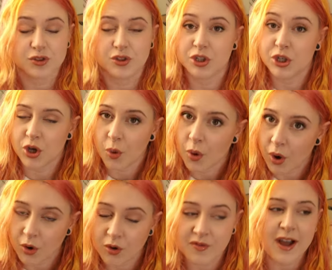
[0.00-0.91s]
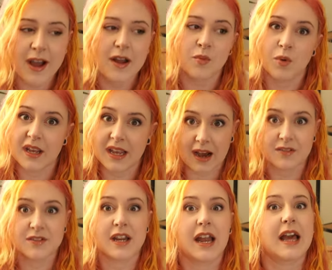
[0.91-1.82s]
to go over and we have
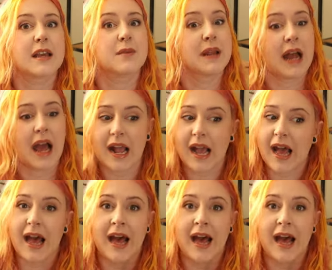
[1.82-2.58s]
to like be like,